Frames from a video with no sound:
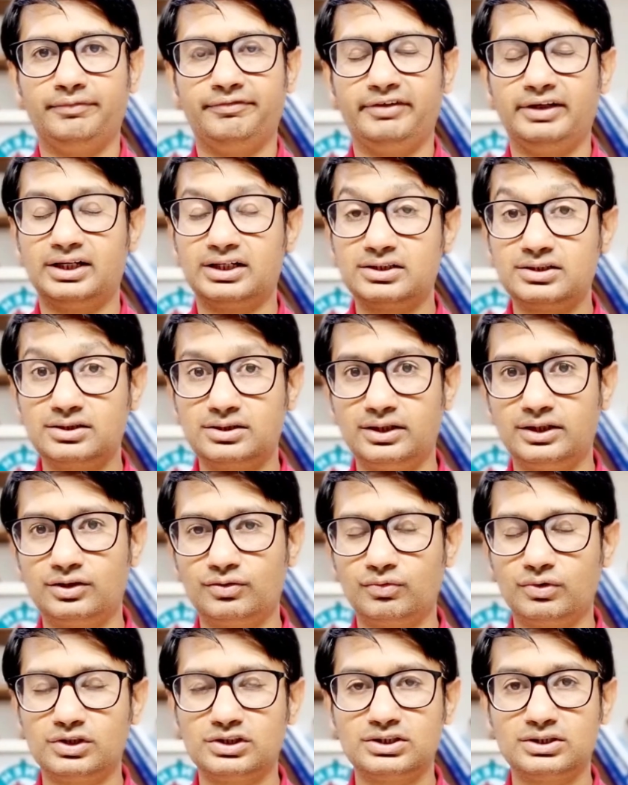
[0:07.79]
it
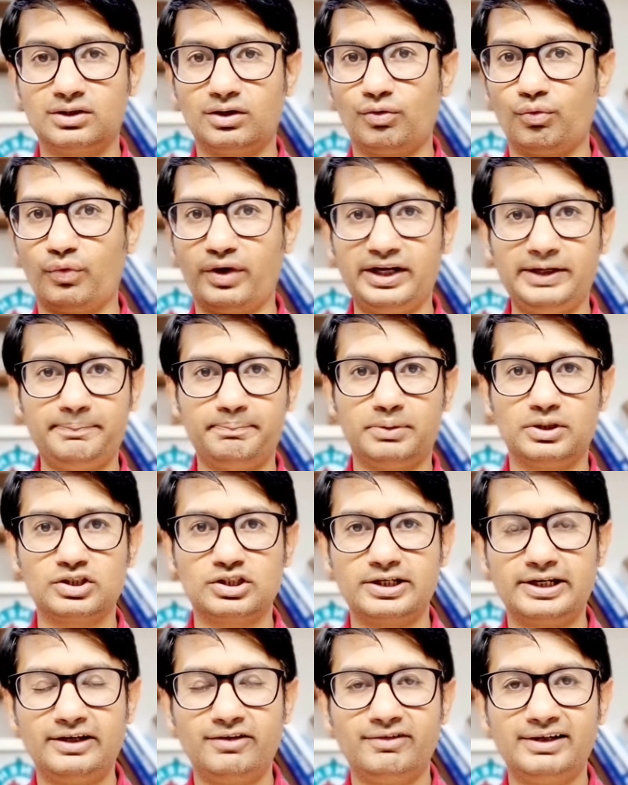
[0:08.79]
was a very
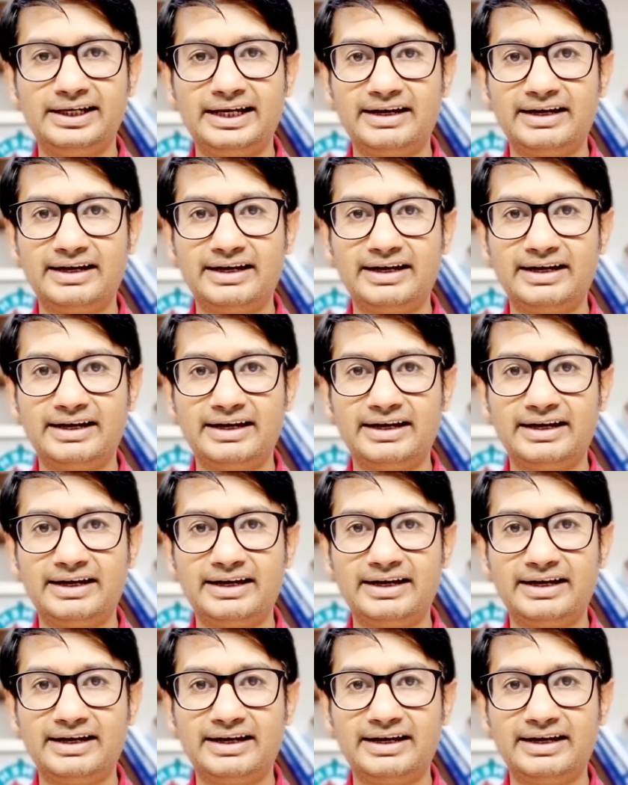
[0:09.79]
puzzling one,